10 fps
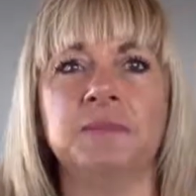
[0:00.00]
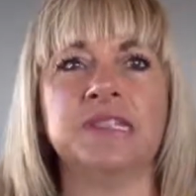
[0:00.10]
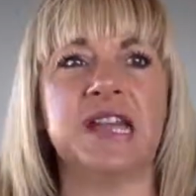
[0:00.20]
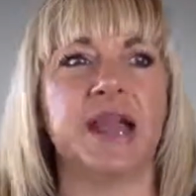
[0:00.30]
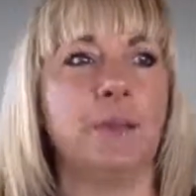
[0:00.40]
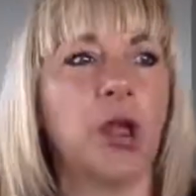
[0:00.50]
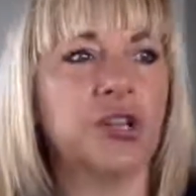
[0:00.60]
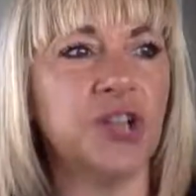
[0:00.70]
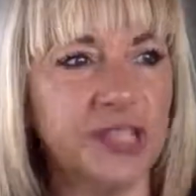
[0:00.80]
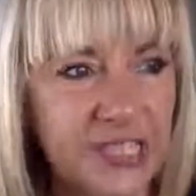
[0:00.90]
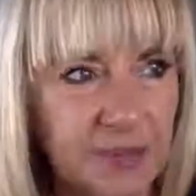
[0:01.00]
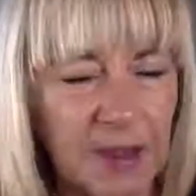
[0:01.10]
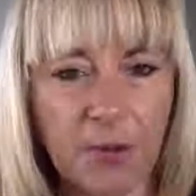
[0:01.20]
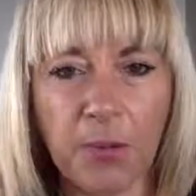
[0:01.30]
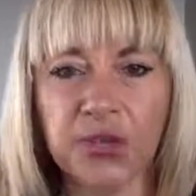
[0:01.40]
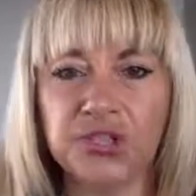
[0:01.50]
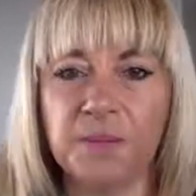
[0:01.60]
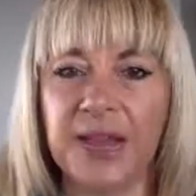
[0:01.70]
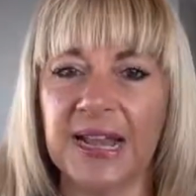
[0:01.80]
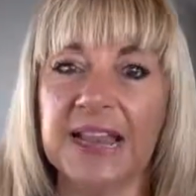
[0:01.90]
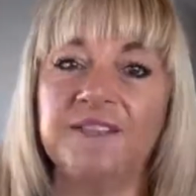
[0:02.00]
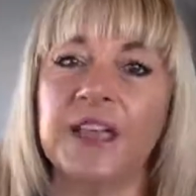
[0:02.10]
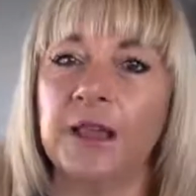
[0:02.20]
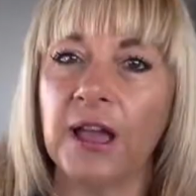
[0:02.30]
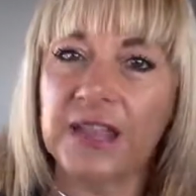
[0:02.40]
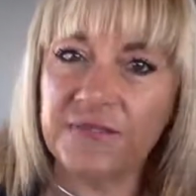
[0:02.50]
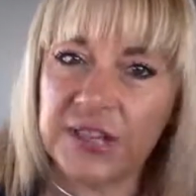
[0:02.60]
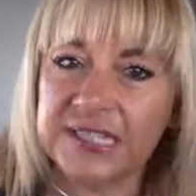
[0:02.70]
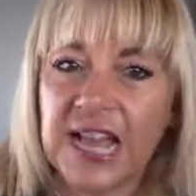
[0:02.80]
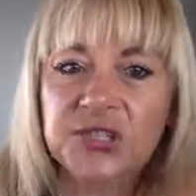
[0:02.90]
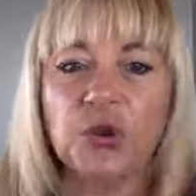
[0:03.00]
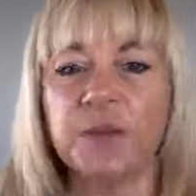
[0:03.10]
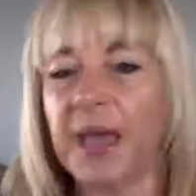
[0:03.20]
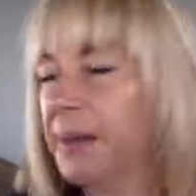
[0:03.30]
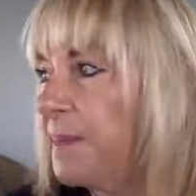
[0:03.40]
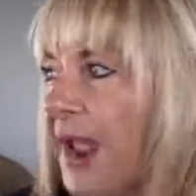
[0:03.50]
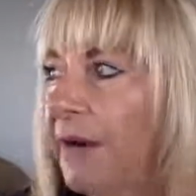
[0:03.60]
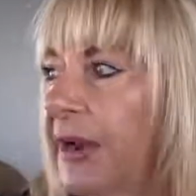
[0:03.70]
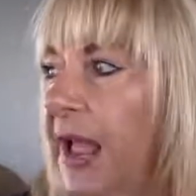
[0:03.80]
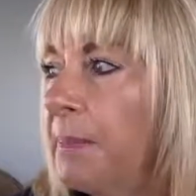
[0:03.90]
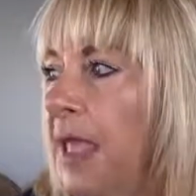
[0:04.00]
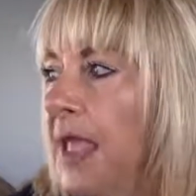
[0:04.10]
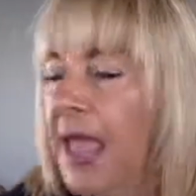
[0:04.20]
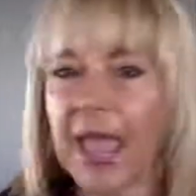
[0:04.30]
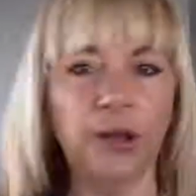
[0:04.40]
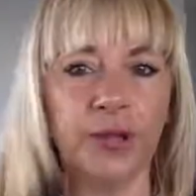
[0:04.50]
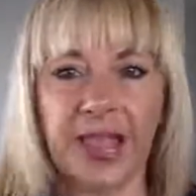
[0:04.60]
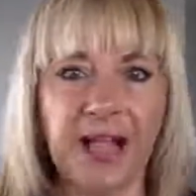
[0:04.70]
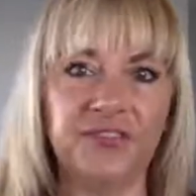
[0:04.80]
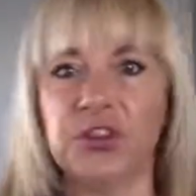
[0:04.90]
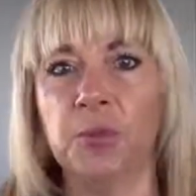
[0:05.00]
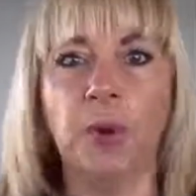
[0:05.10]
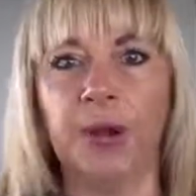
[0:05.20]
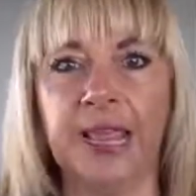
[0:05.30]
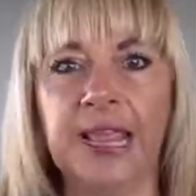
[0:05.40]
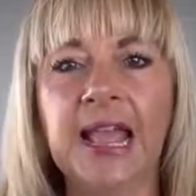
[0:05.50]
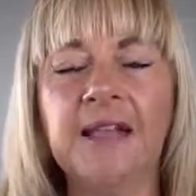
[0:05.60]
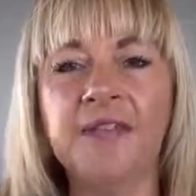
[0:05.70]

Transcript: start apologising to people because you immediately feel like if I start talking about empowering up and looking after your body,